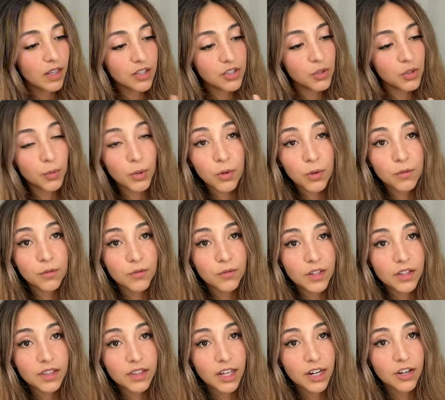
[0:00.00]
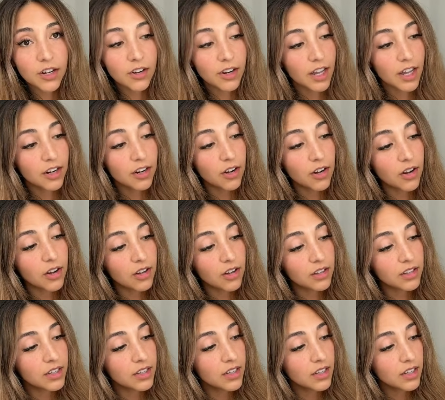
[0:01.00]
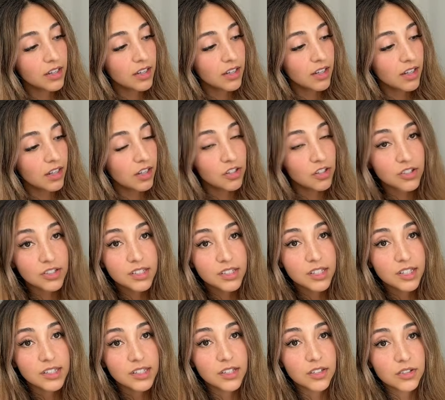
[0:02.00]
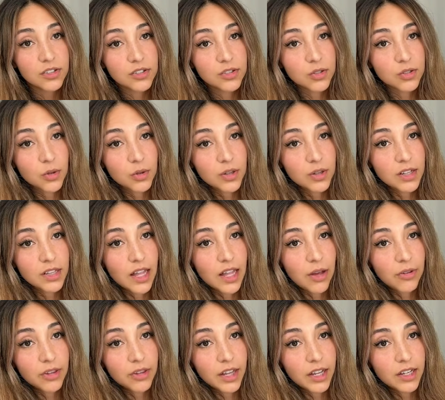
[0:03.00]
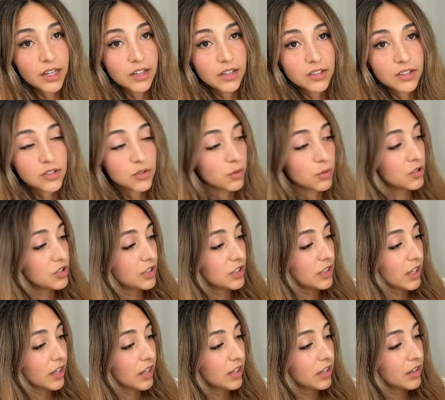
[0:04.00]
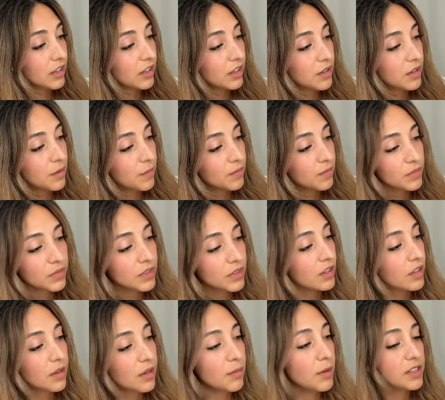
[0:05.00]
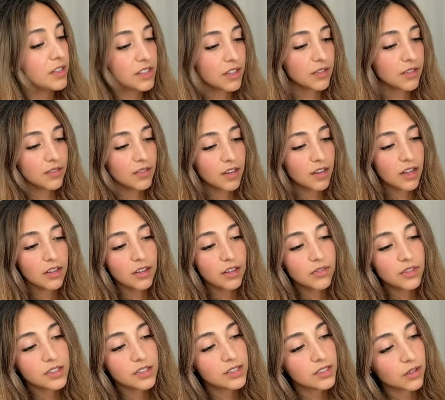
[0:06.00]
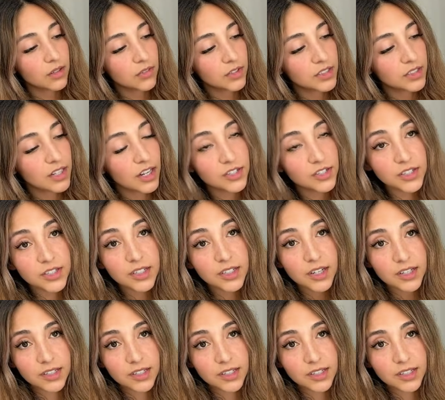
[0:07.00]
and so we don't feel that in our head at all. And it just sits there so cloud-like and squishy-like. Amazing. I love the silver touches